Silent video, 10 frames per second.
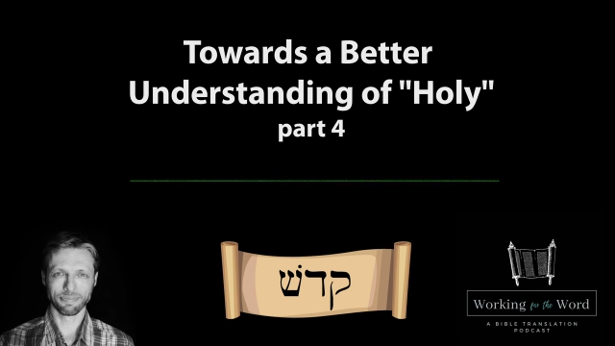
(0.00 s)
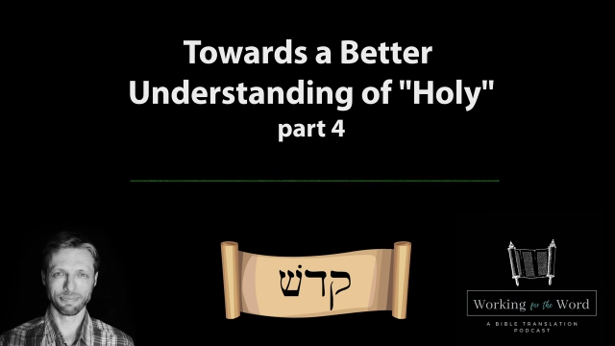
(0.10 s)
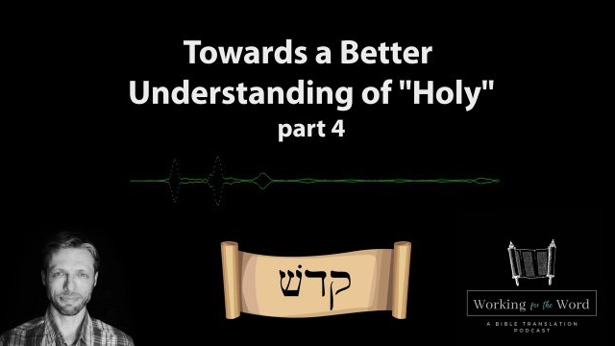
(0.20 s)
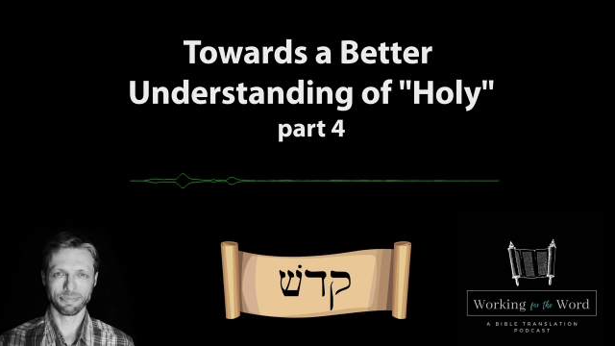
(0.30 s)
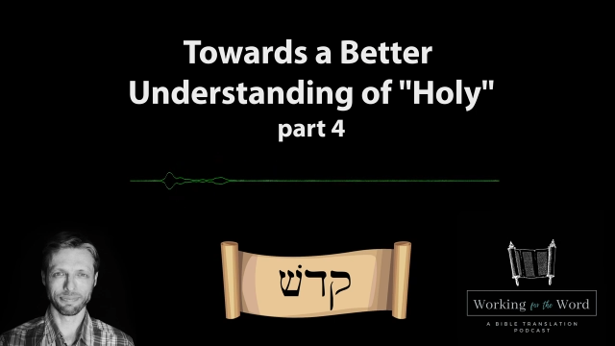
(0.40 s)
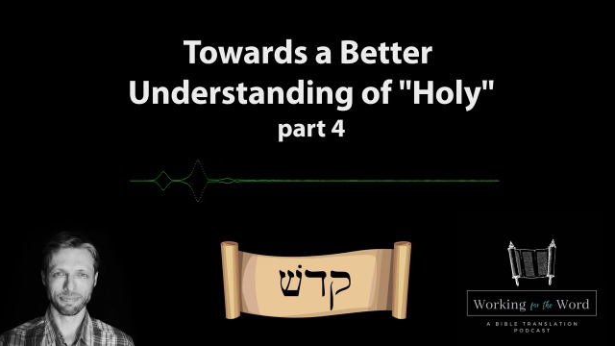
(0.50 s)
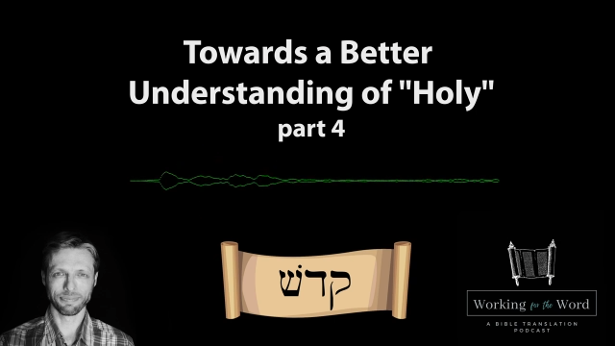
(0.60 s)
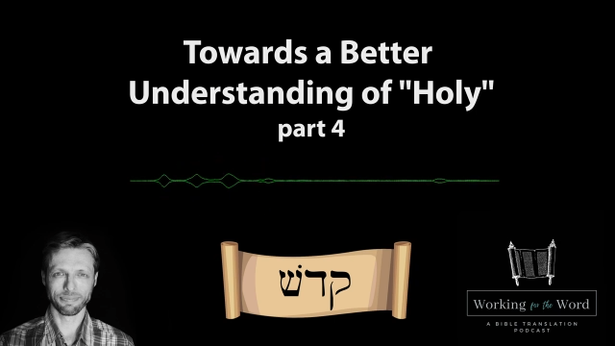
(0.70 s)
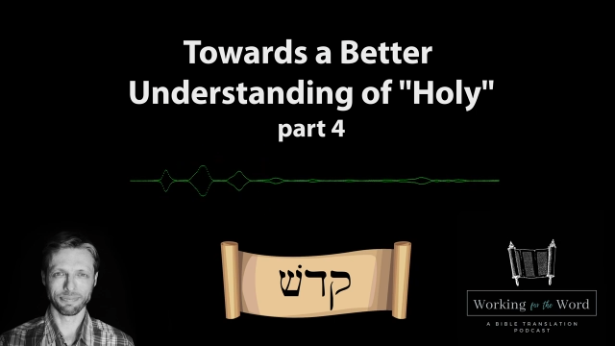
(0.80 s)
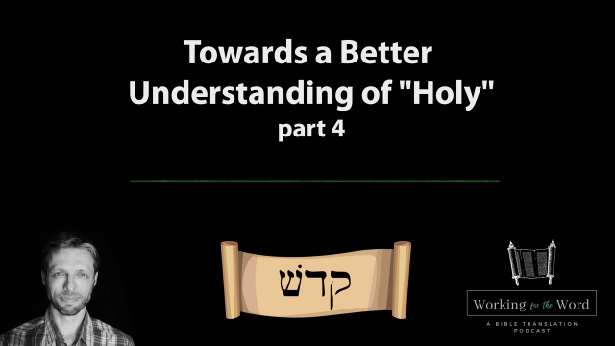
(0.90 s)

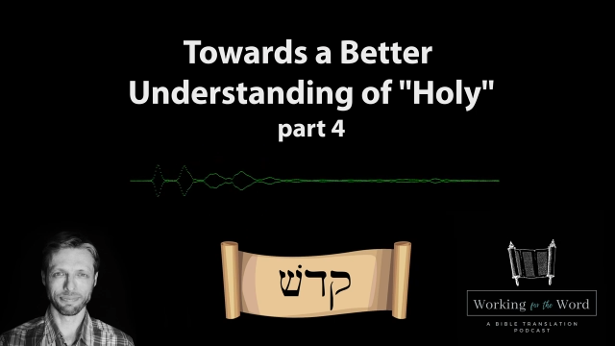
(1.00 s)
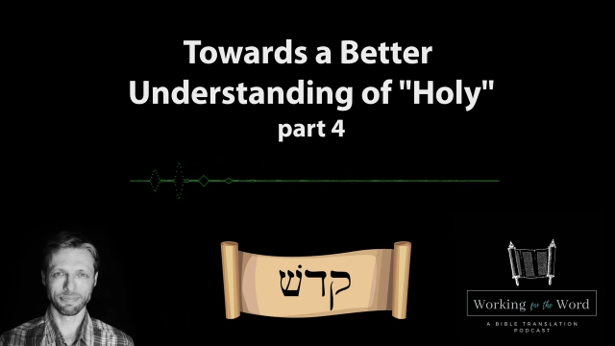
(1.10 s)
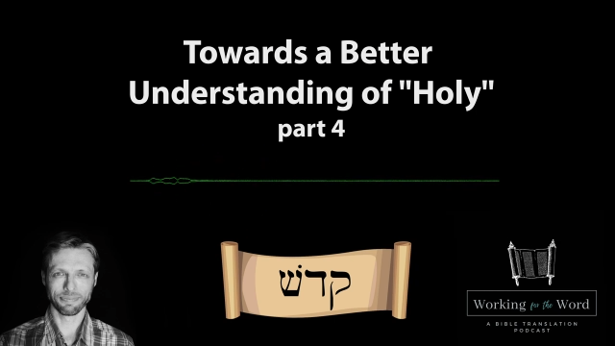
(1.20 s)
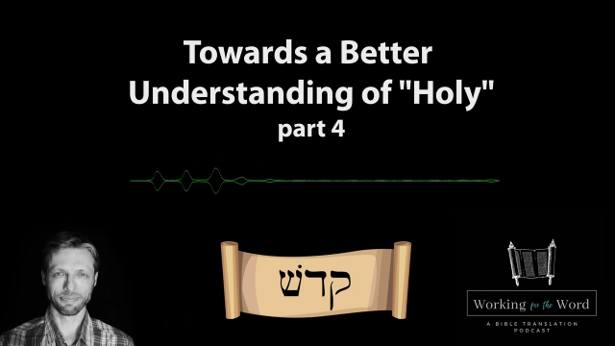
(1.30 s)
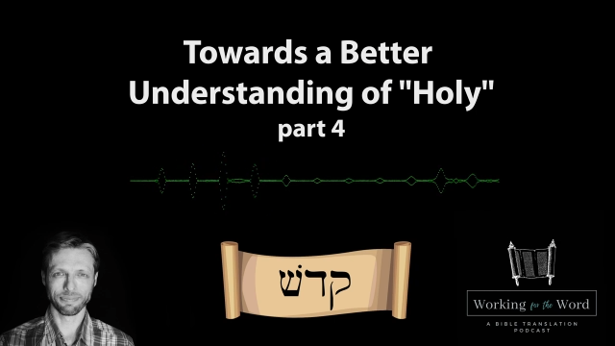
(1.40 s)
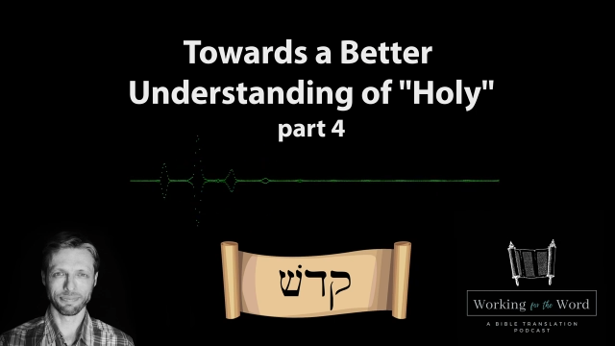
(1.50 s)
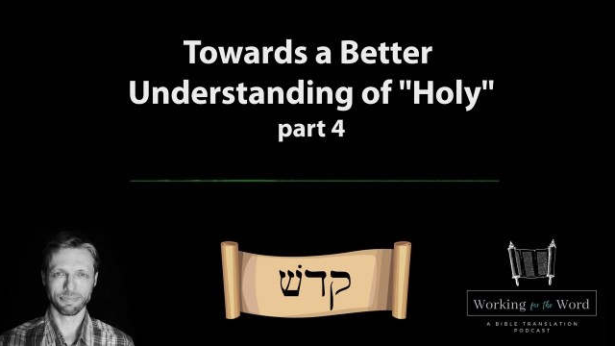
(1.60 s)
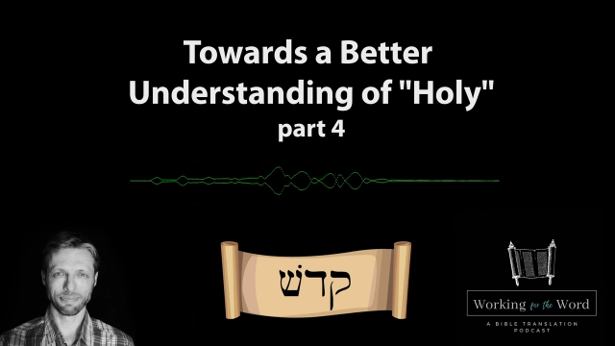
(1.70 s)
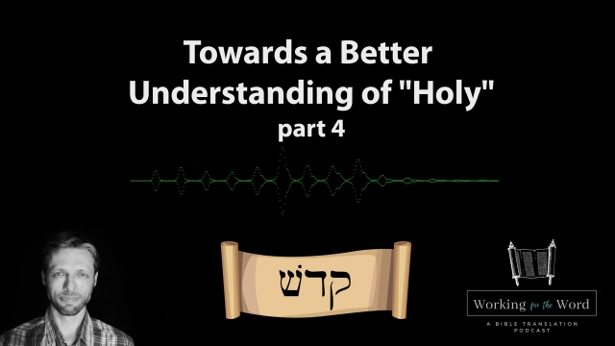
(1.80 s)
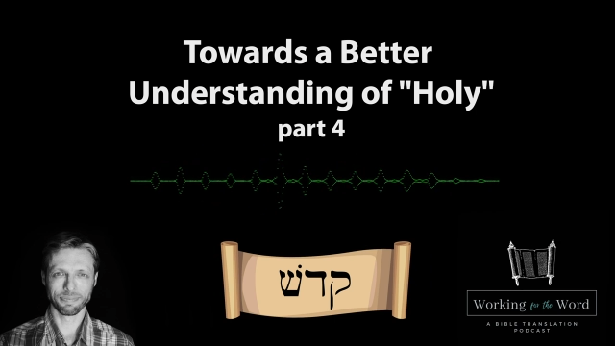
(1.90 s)

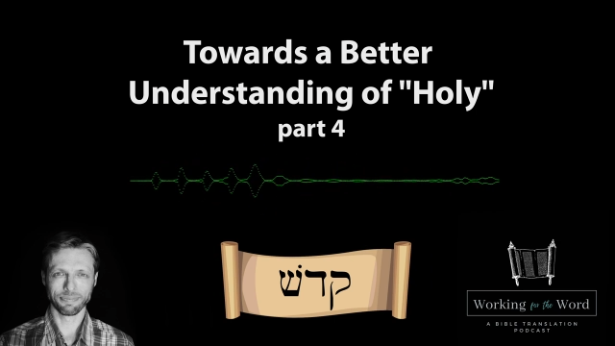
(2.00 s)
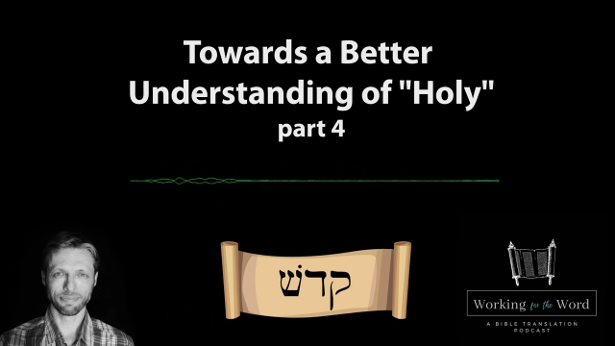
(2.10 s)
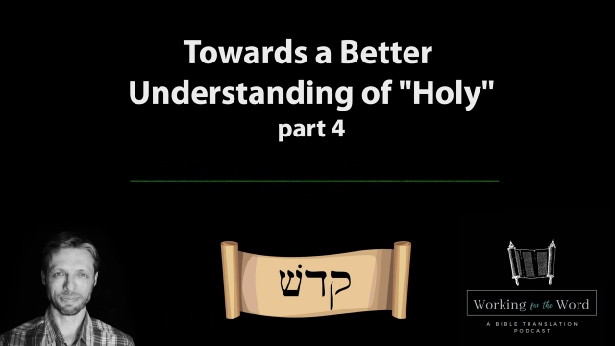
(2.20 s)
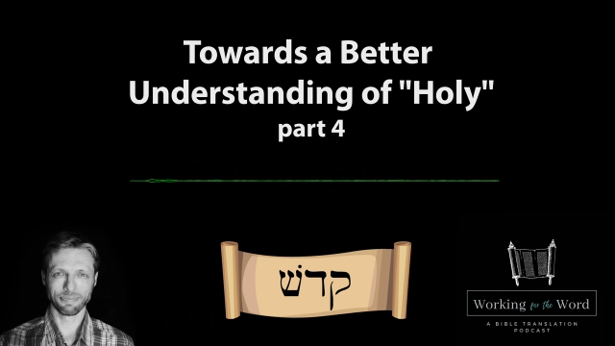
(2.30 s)
(no lip movement)